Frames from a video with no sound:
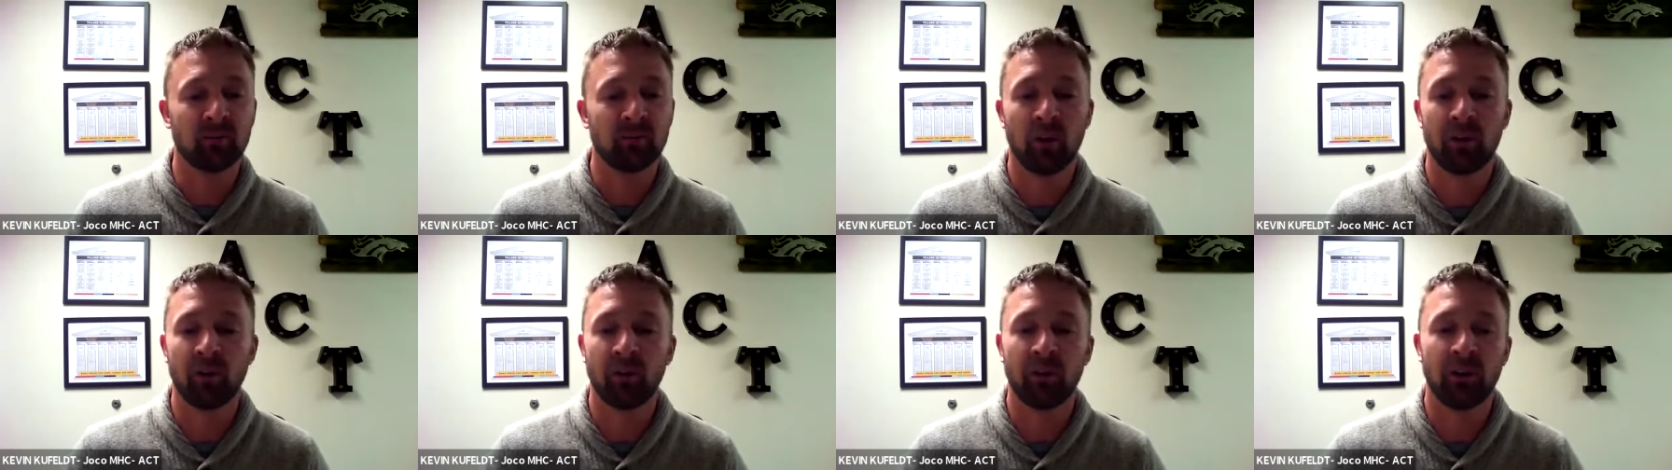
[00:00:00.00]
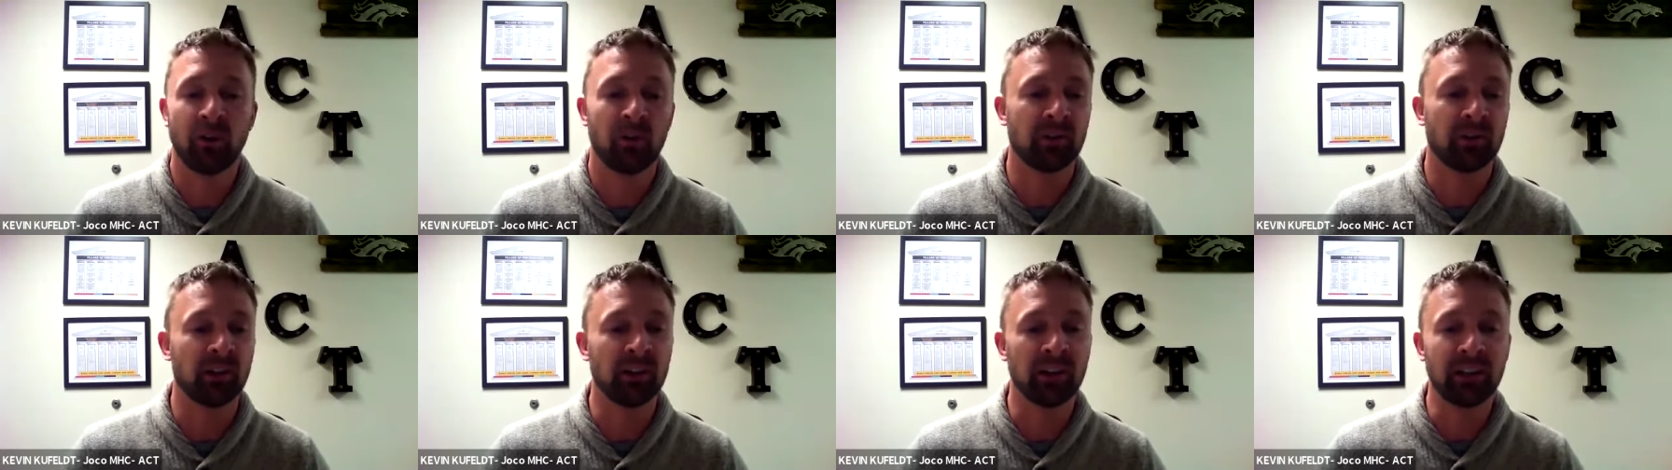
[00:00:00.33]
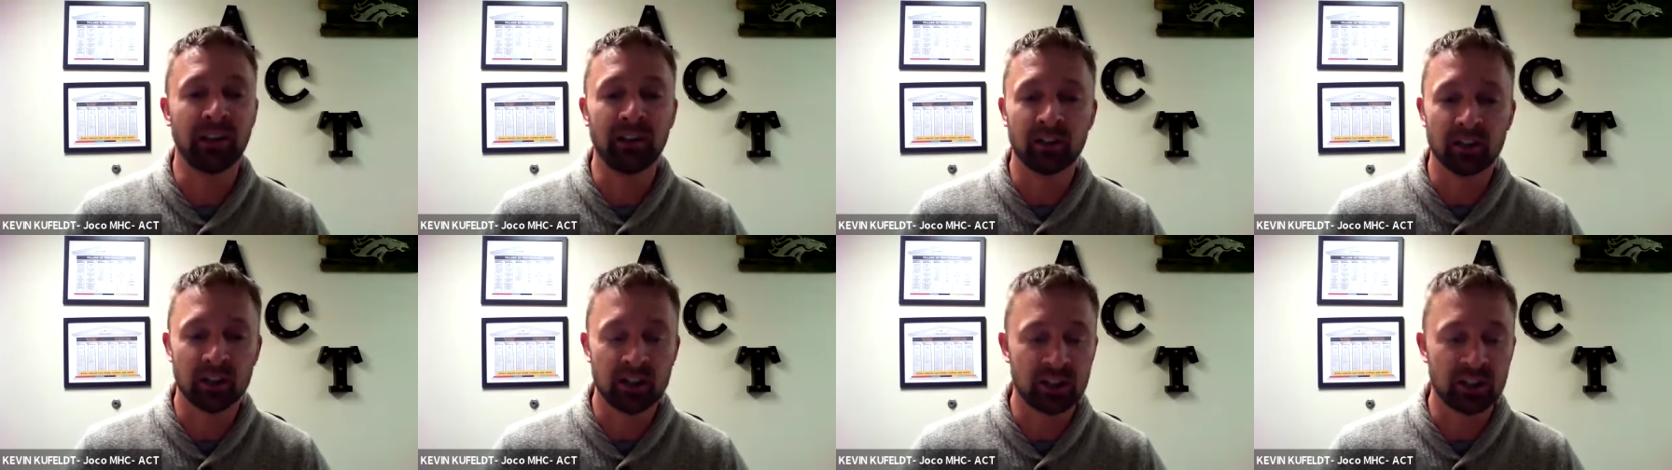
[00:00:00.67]
whether it was
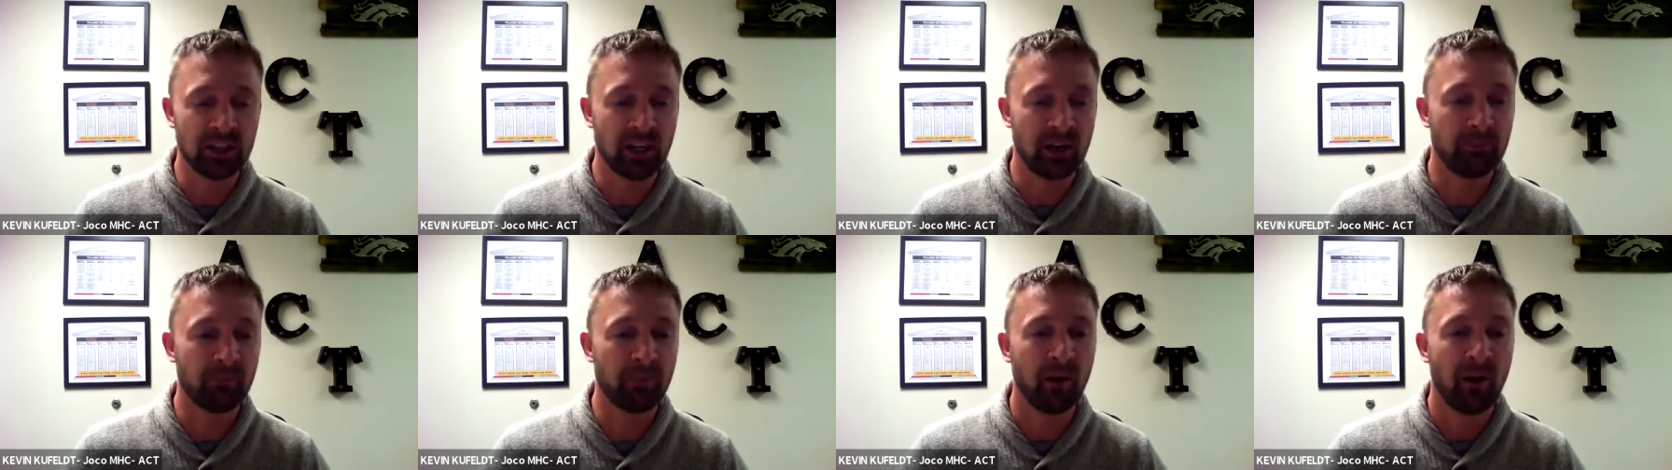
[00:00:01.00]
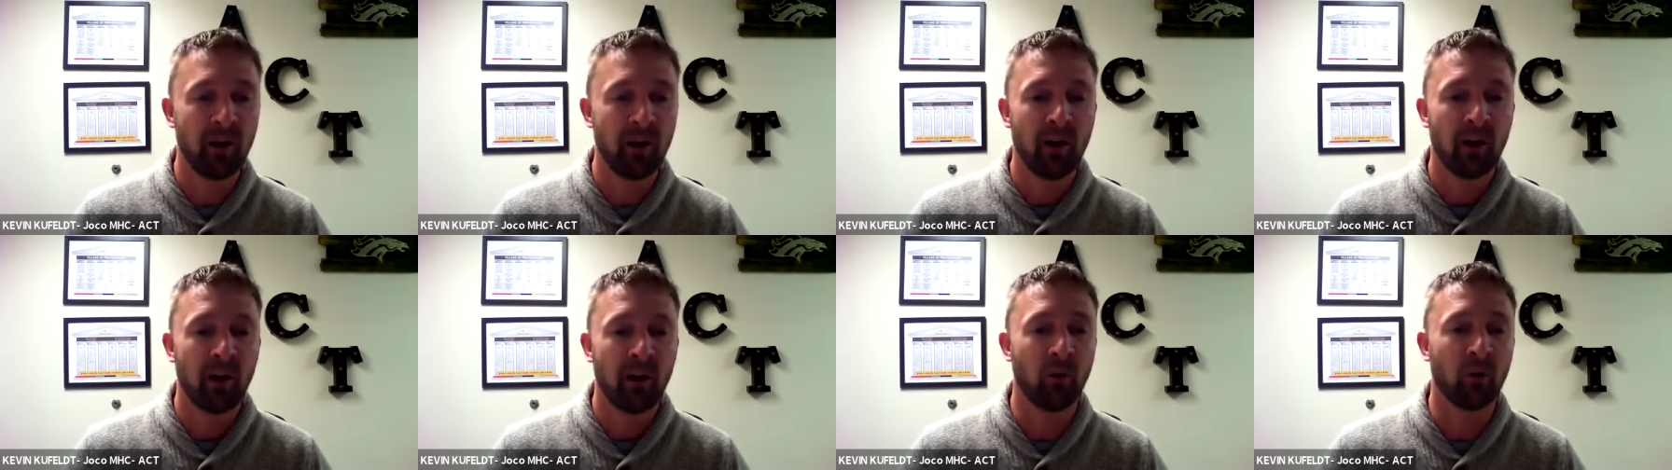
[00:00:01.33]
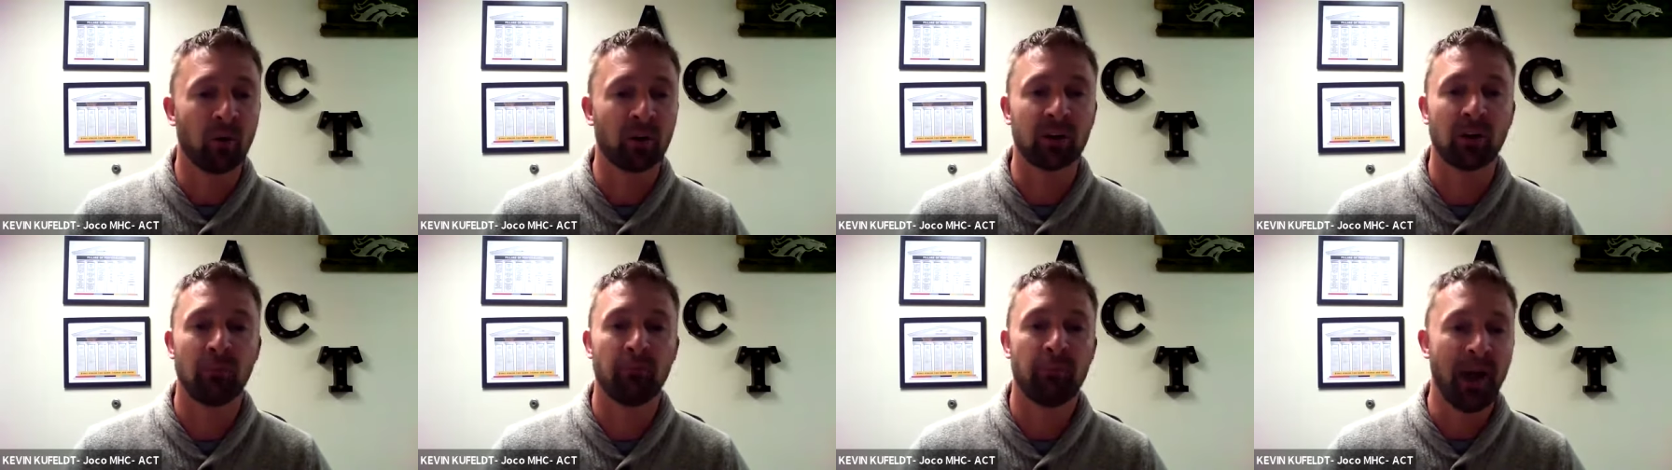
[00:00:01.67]
leadership
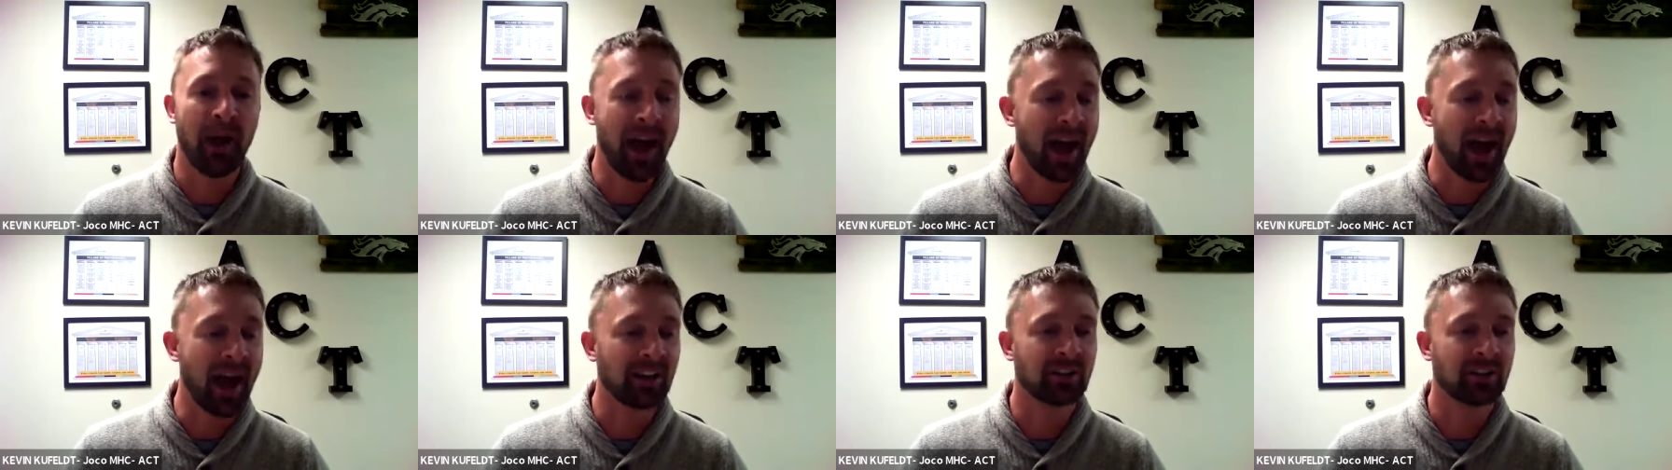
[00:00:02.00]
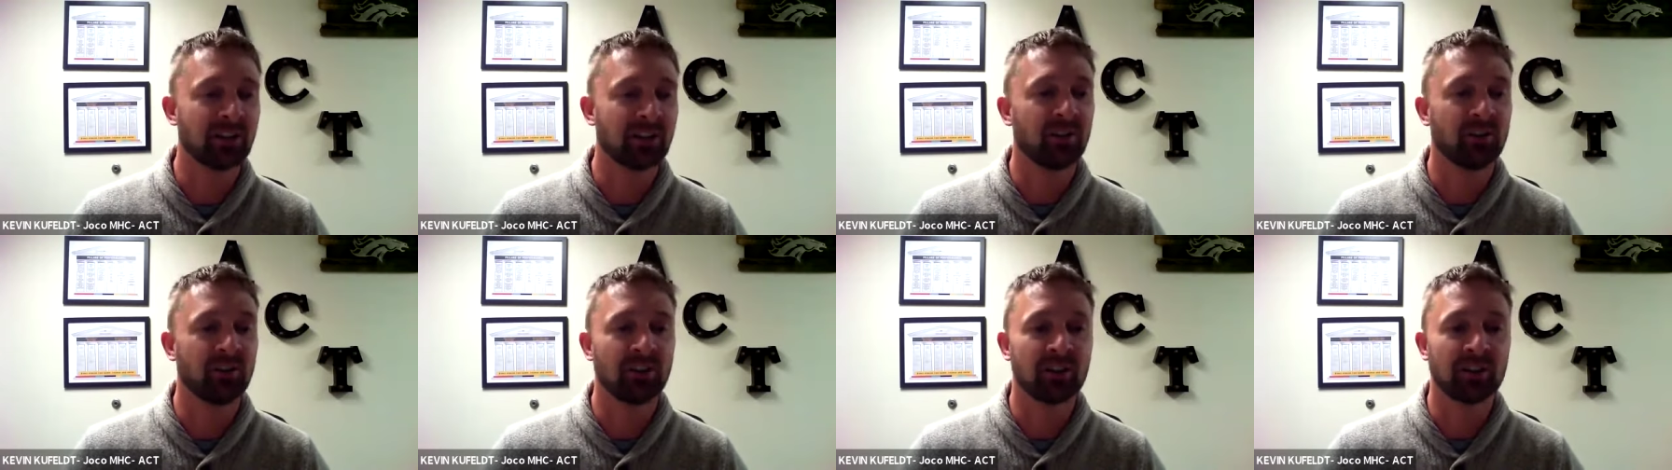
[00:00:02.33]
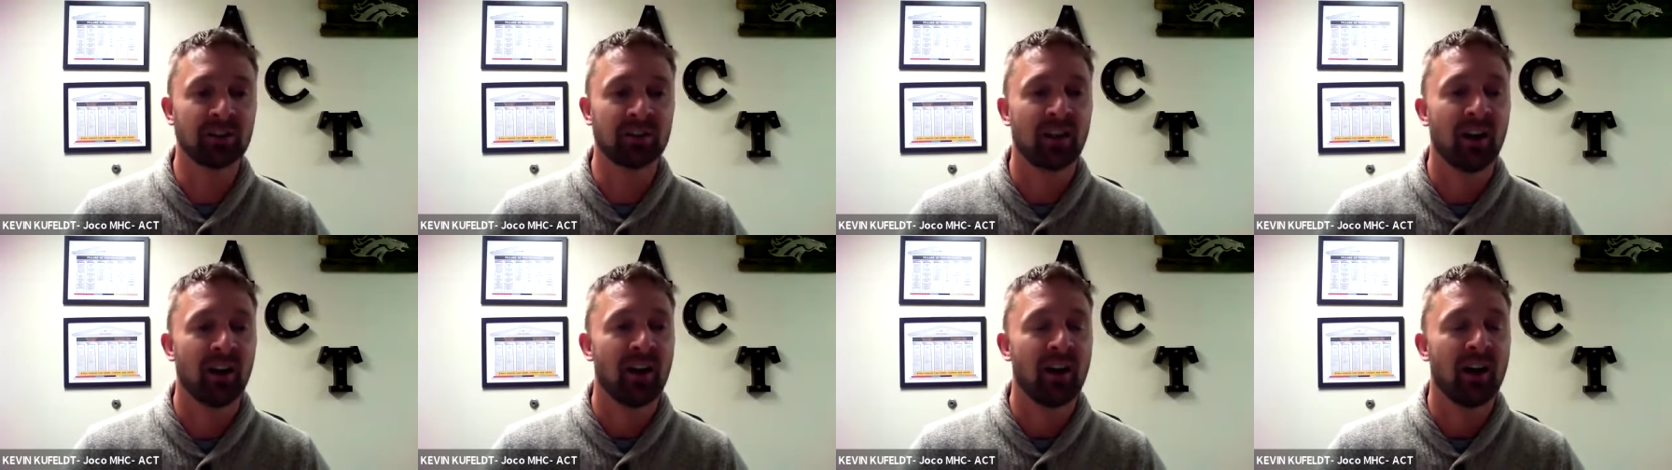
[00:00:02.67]
or compassion or just